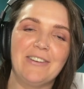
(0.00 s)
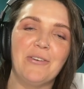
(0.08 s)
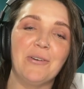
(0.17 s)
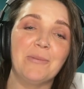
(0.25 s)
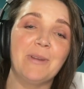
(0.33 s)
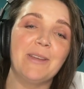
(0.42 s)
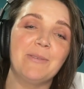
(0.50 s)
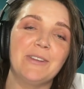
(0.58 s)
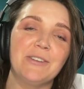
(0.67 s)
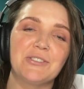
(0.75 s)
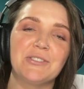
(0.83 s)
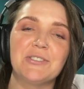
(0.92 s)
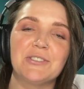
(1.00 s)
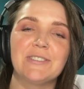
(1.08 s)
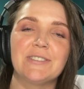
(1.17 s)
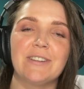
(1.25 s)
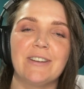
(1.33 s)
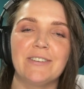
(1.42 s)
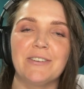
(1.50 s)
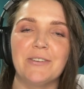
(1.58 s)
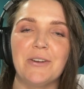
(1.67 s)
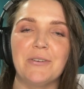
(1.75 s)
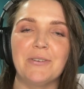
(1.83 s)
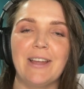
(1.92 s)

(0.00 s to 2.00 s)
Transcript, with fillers: Or maybe you should just start your own